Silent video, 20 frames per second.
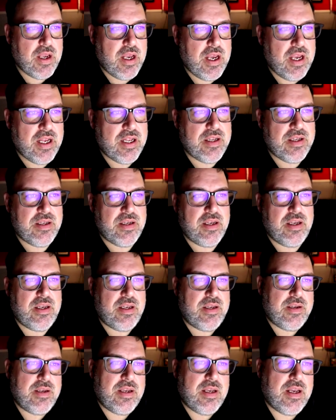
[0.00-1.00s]
It
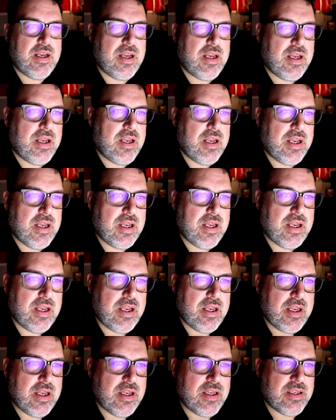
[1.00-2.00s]

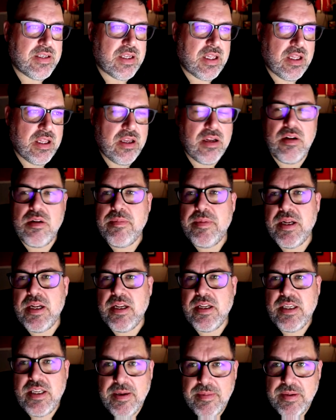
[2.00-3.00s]
is a little bit
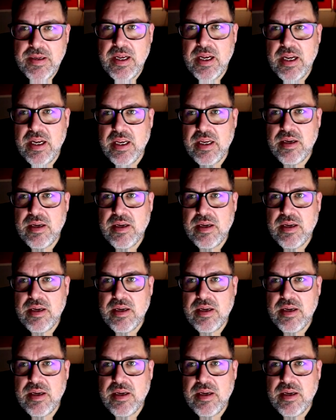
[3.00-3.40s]
intimidating